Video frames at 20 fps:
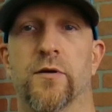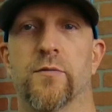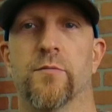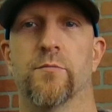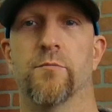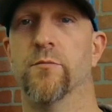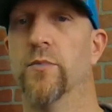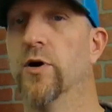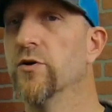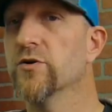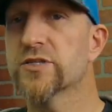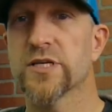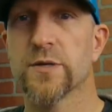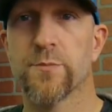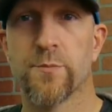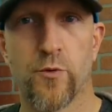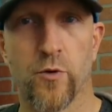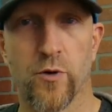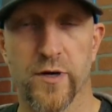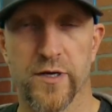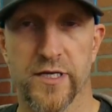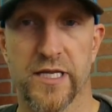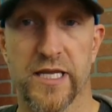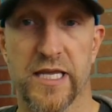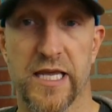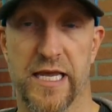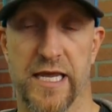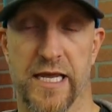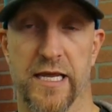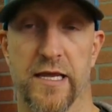most important
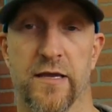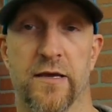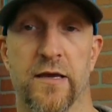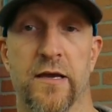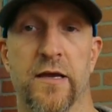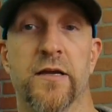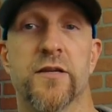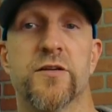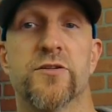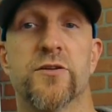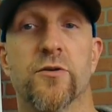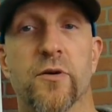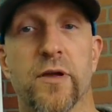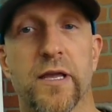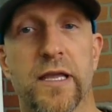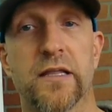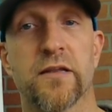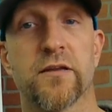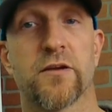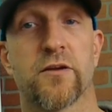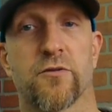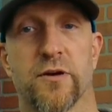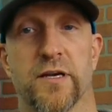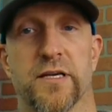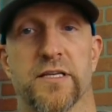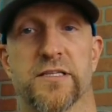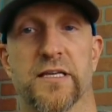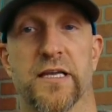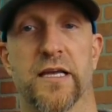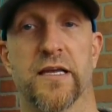key to
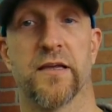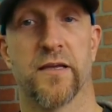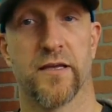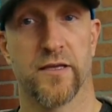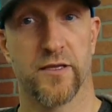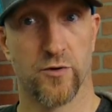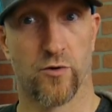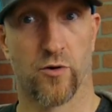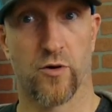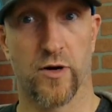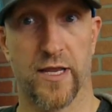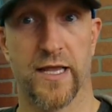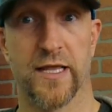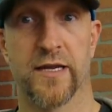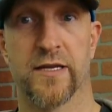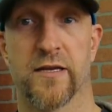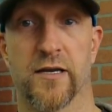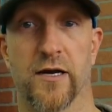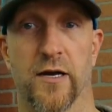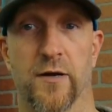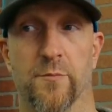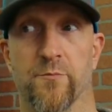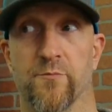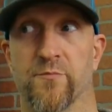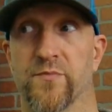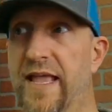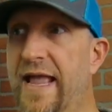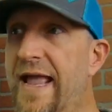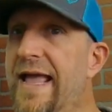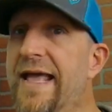increasing your income.
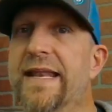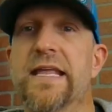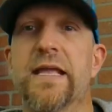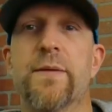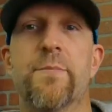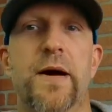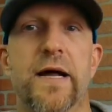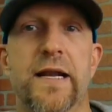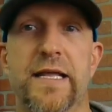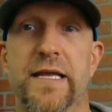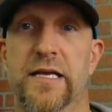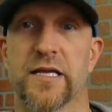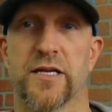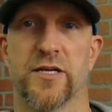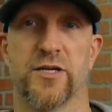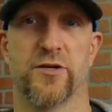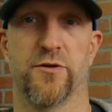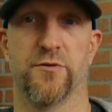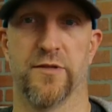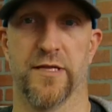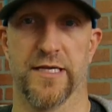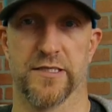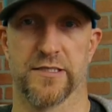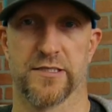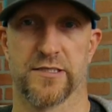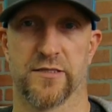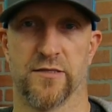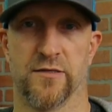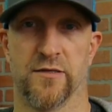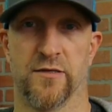Anybody can do
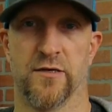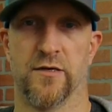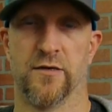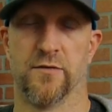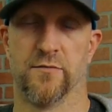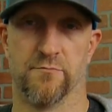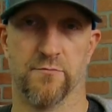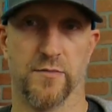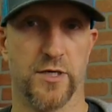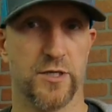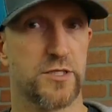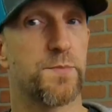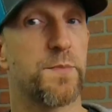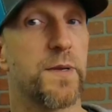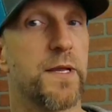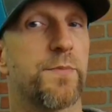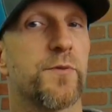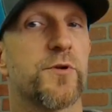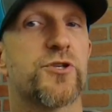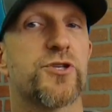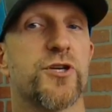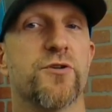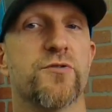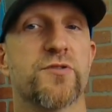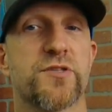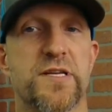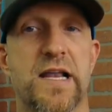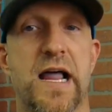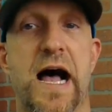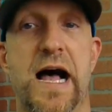this. Most people
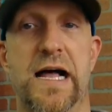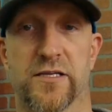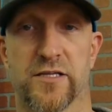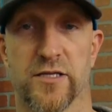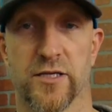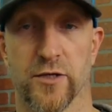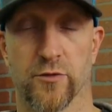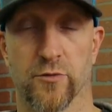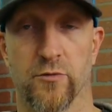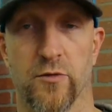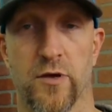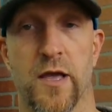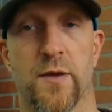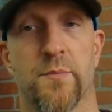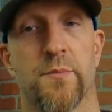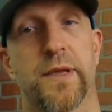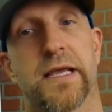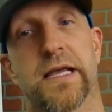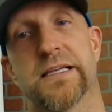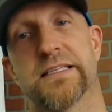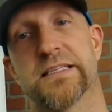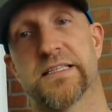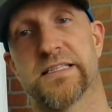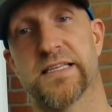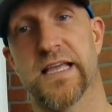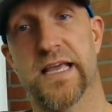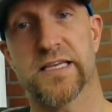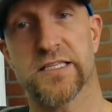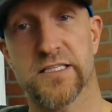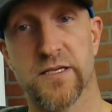choose not to because it
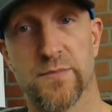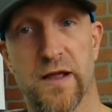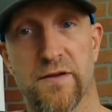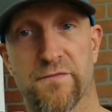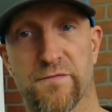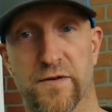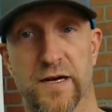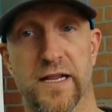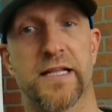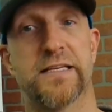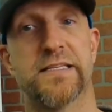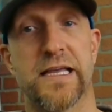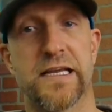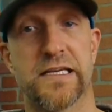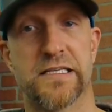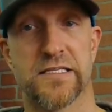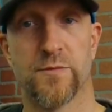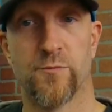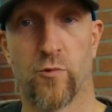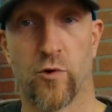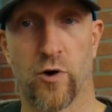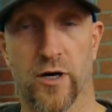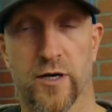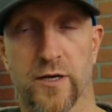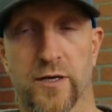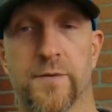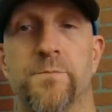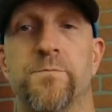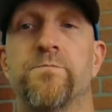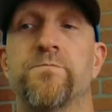takes some effort. It takes some
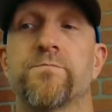work.